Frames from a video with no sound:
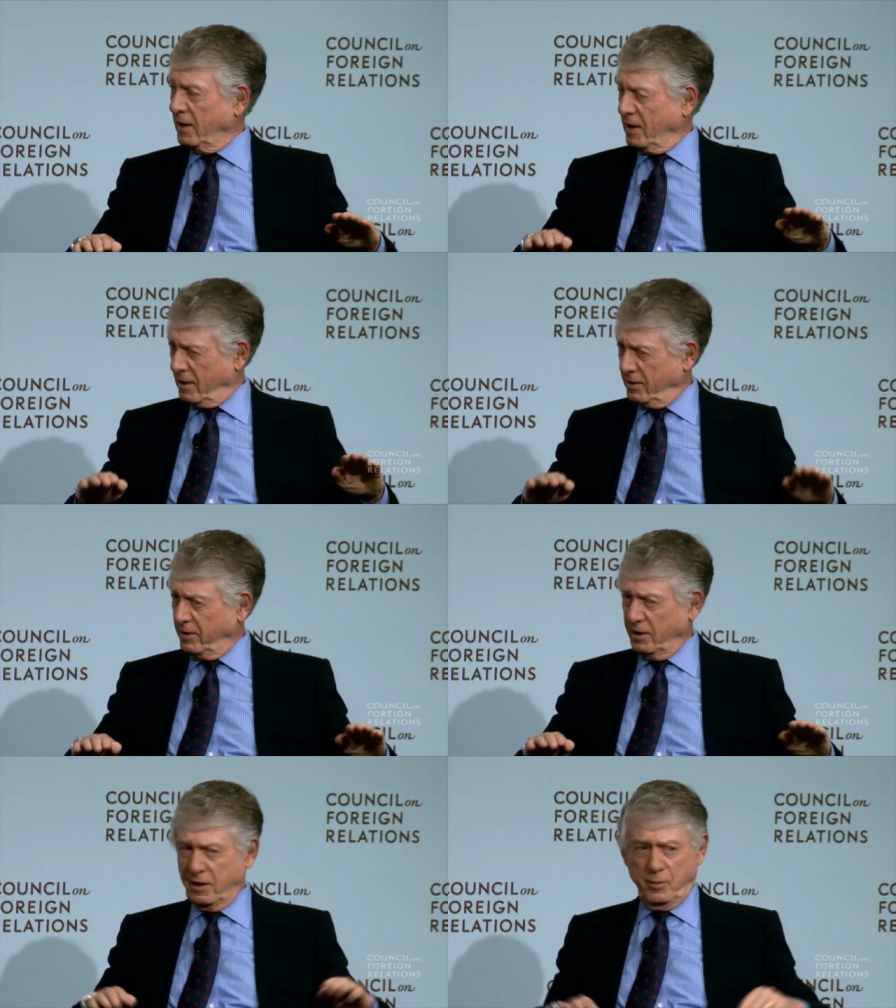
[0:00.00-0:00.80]
And I
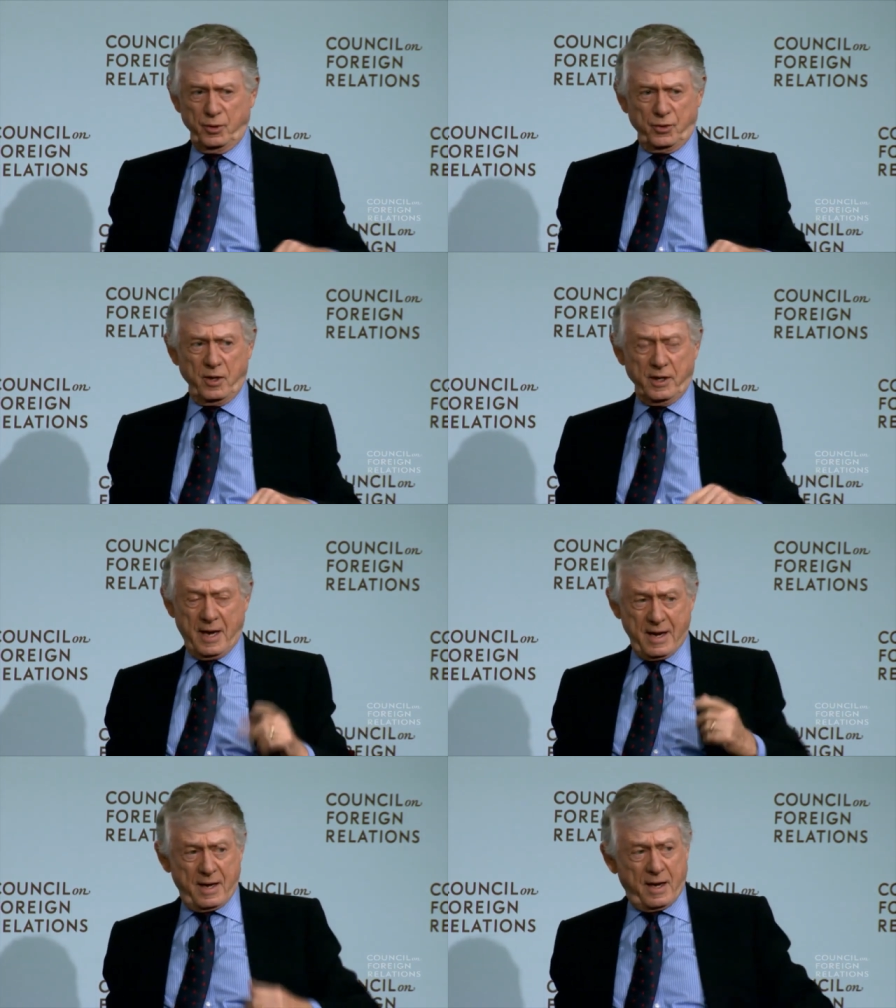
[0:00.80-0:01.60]
think that was right.
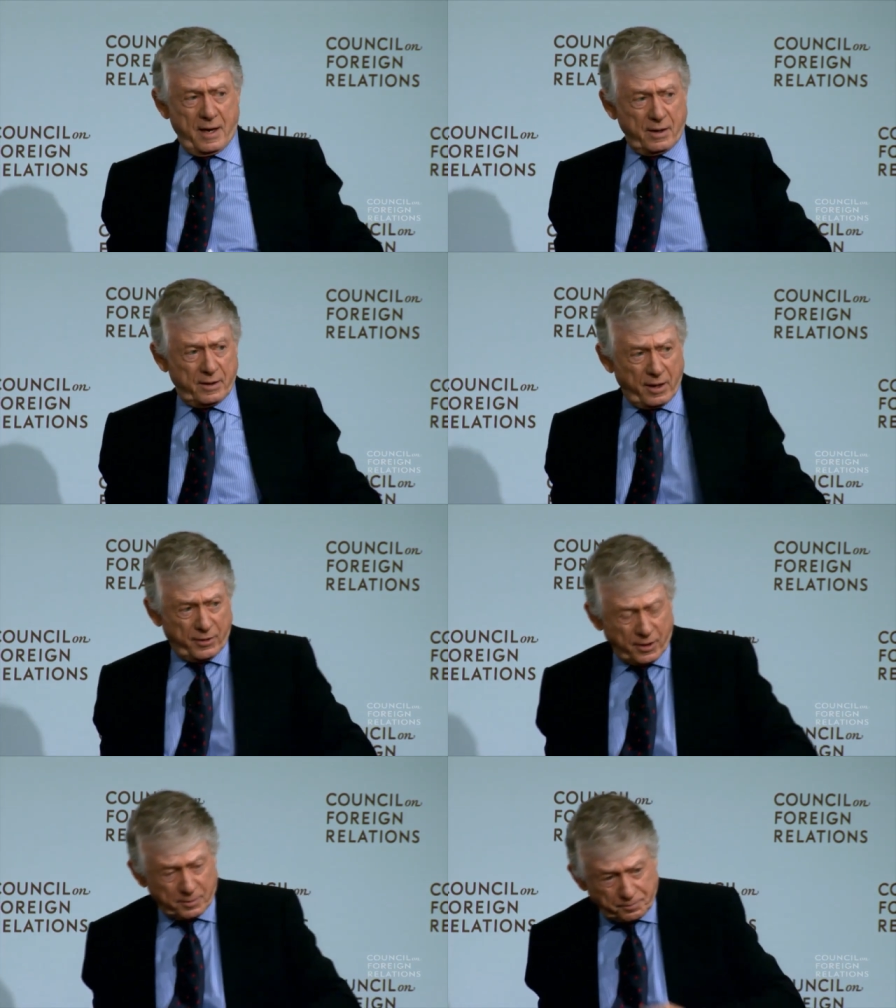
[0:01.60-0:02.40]
He had
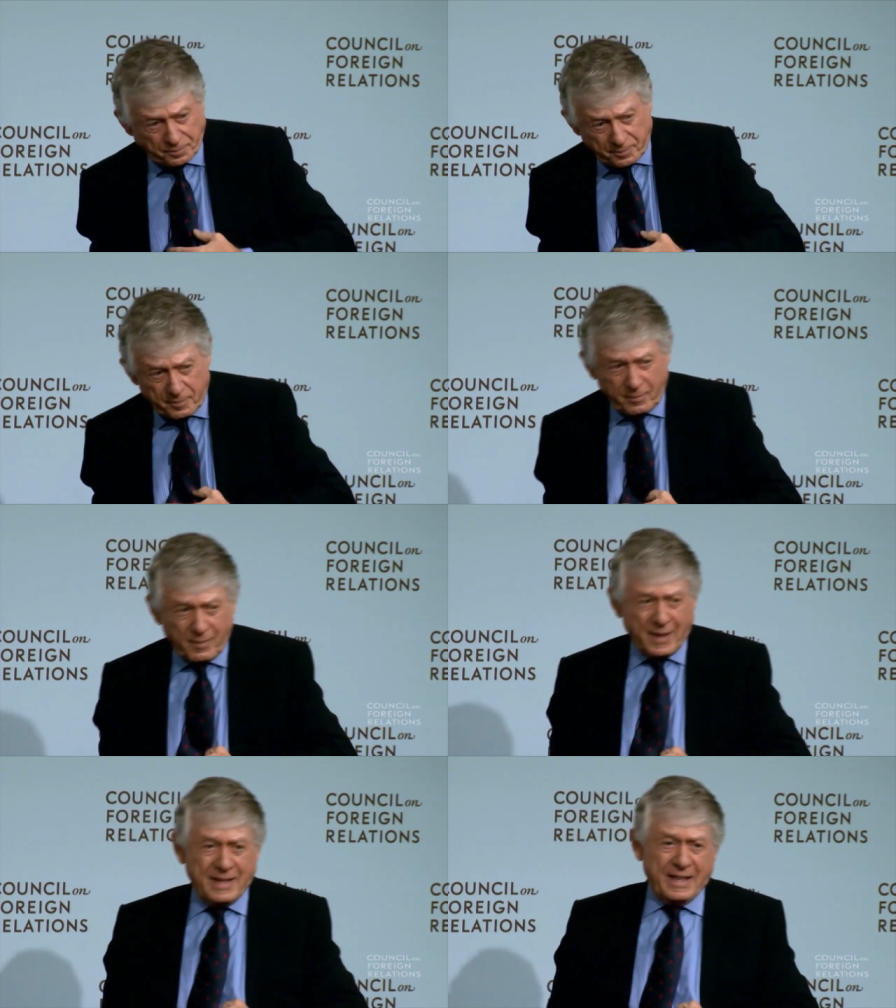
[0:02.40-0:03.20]
another
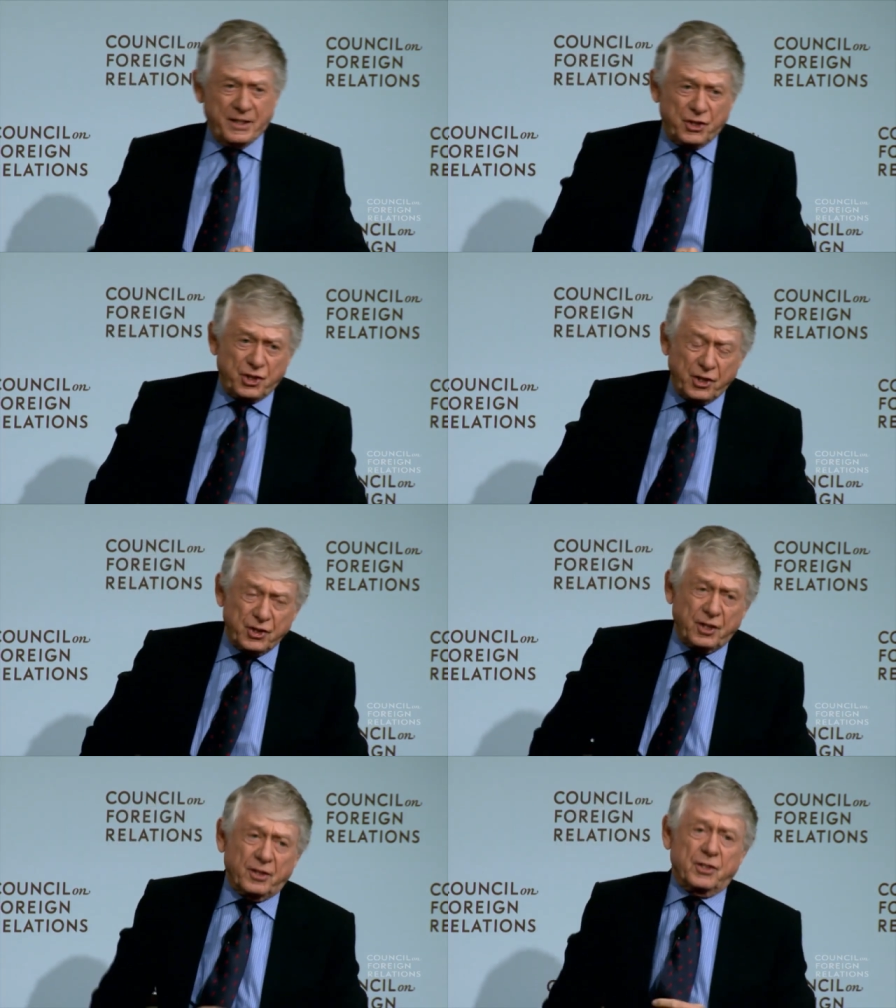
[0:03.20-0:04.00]

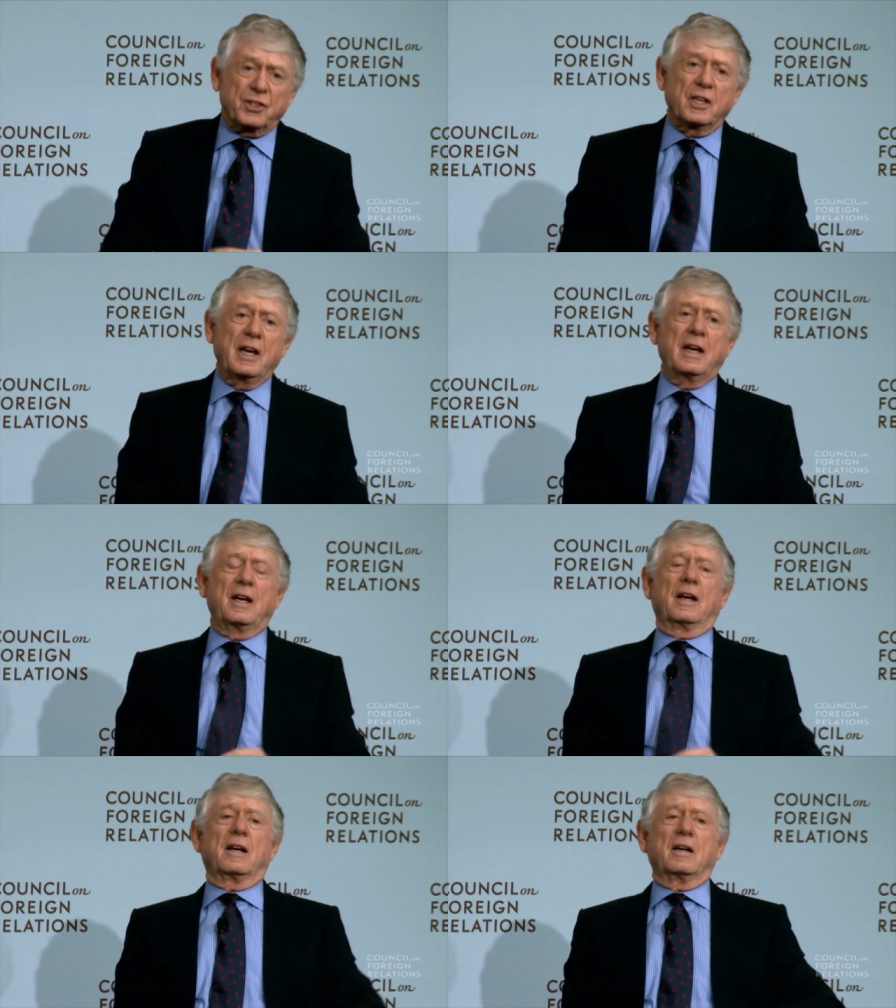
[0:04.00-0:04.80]
insistence
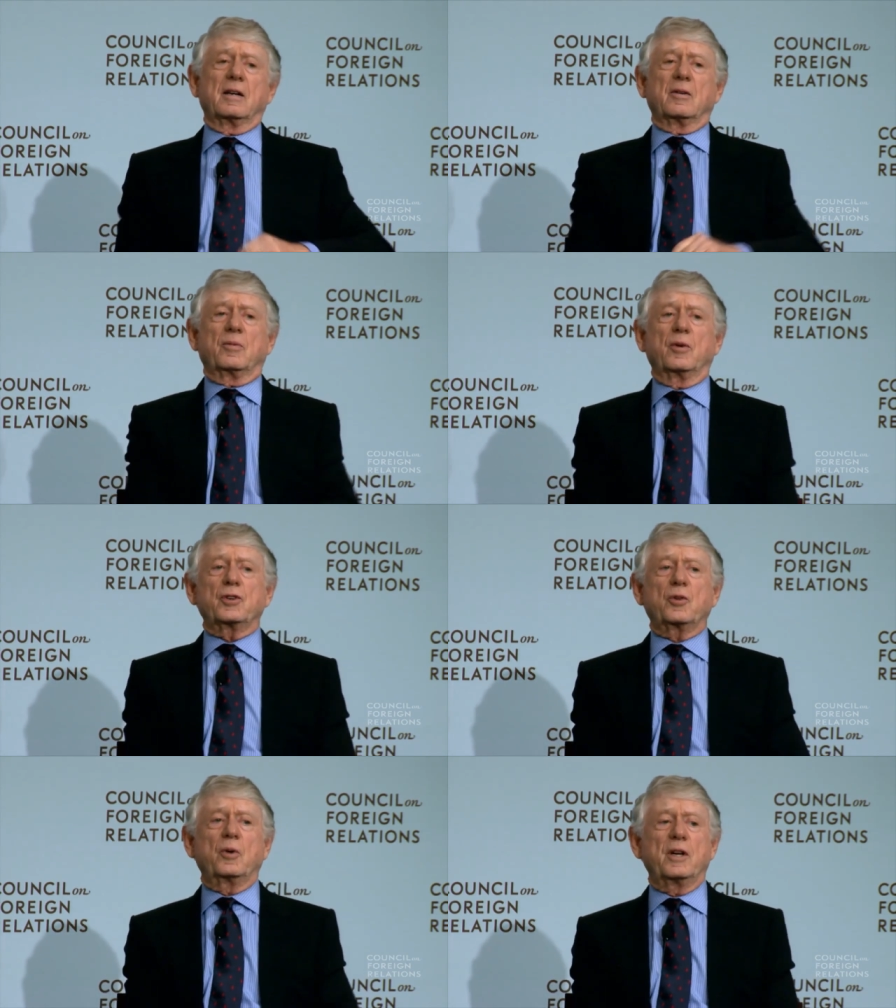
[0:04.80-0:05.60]
uh,
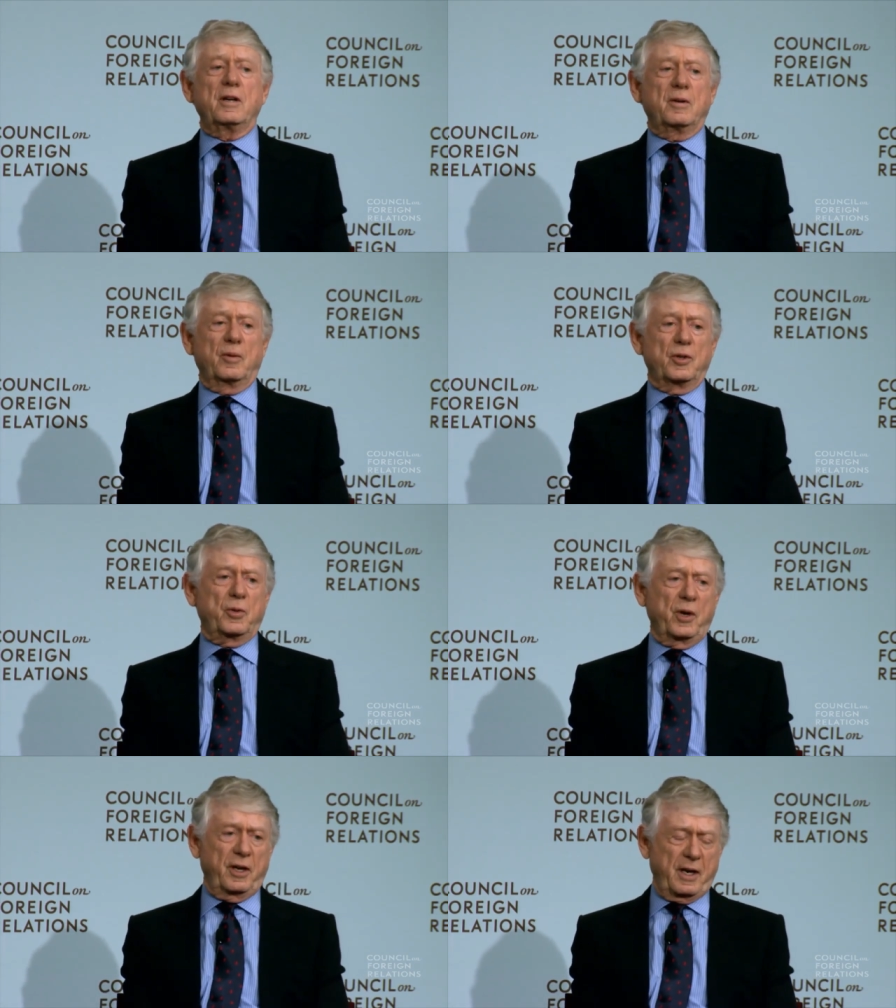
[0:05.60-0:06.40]
which, we, which
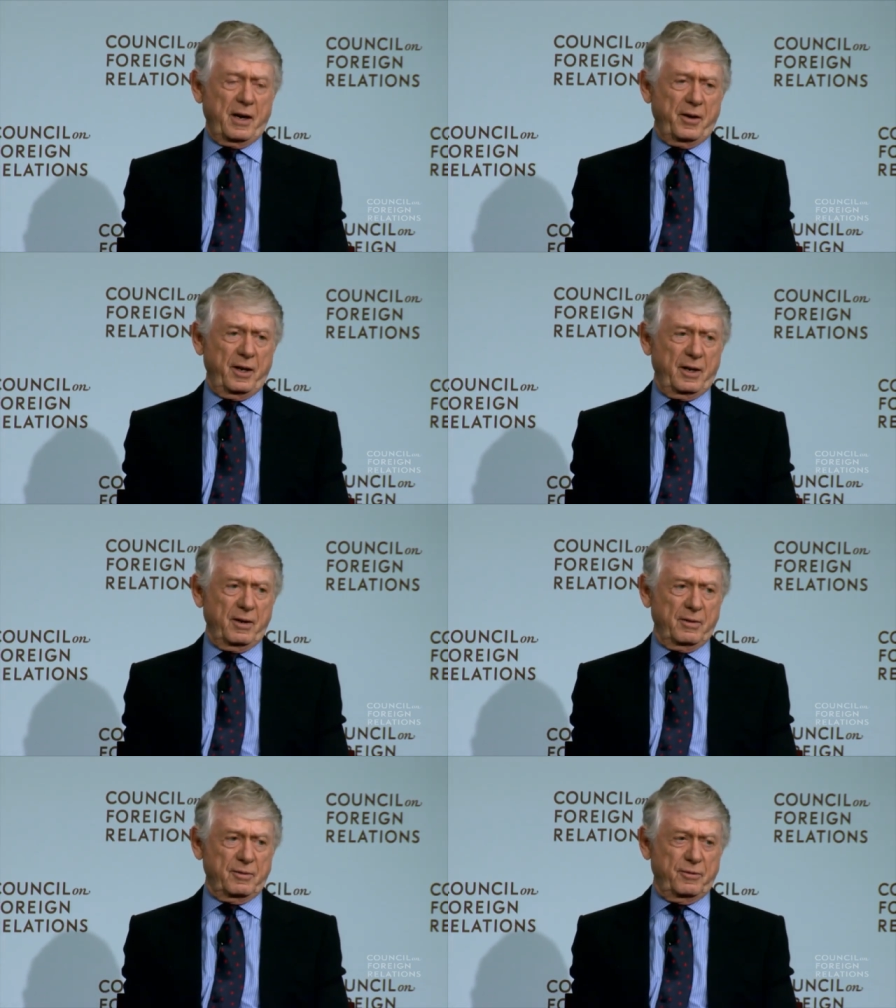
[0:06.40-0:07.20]
we carried
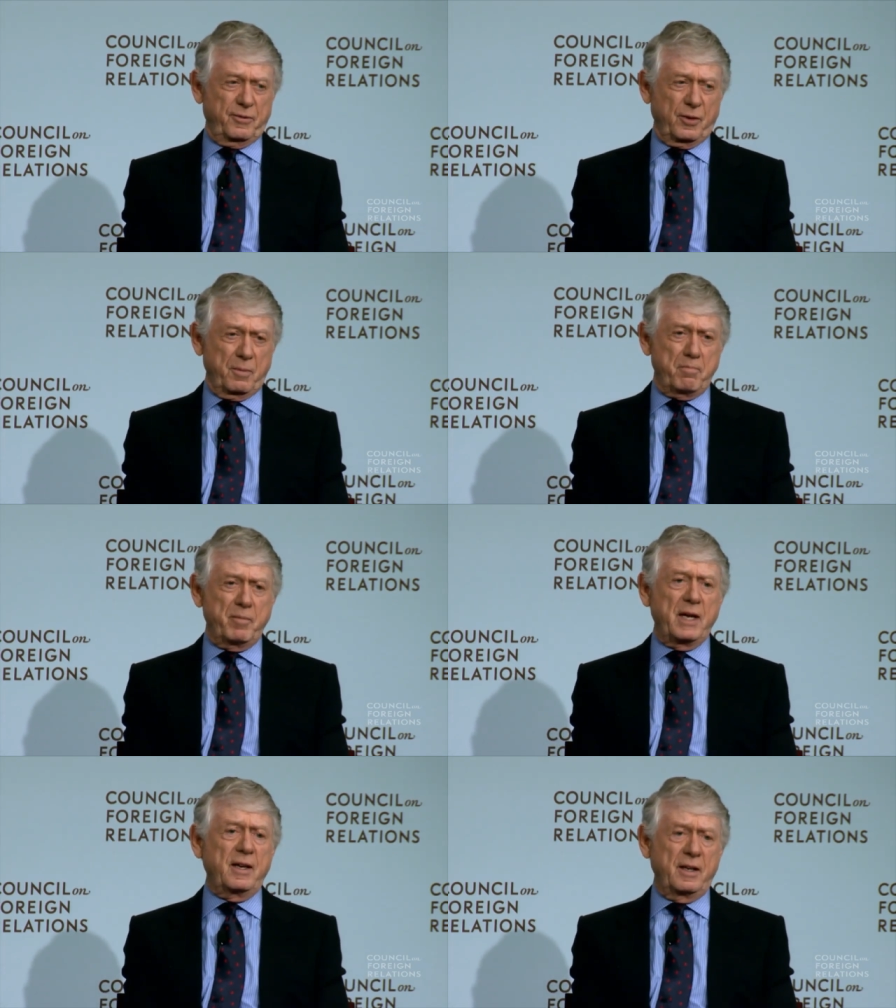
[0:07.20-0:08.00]
out for
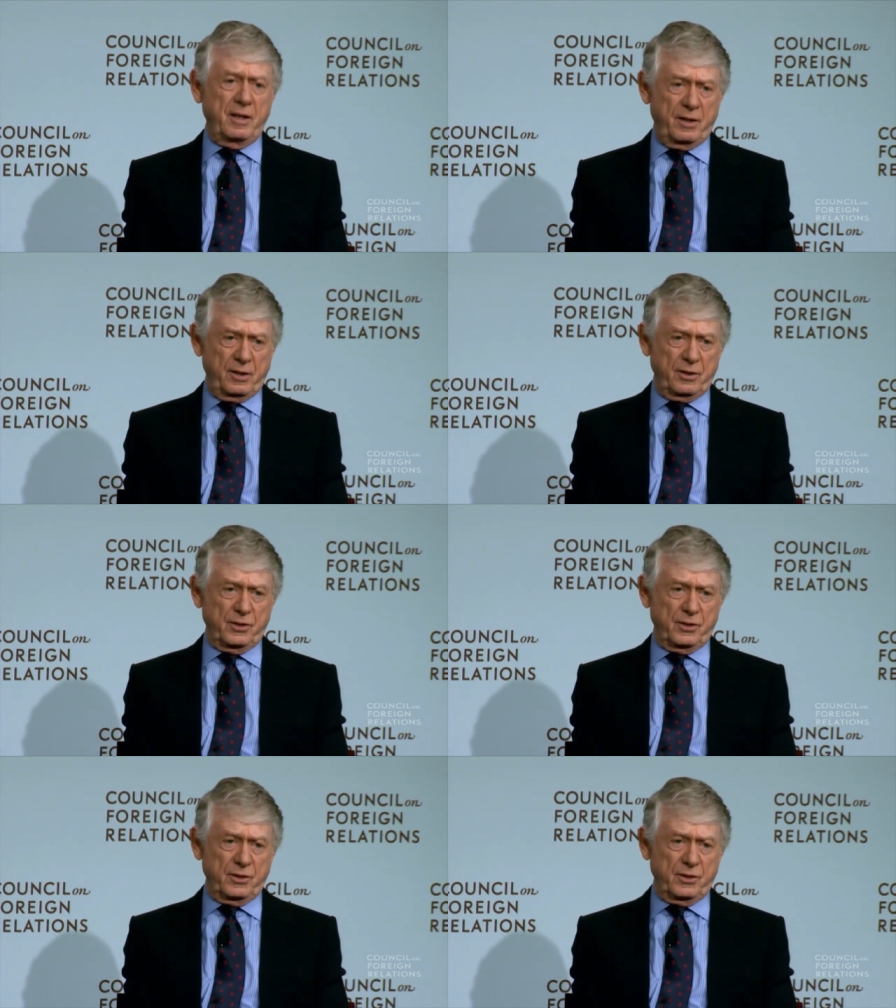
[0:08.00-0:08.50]
many years,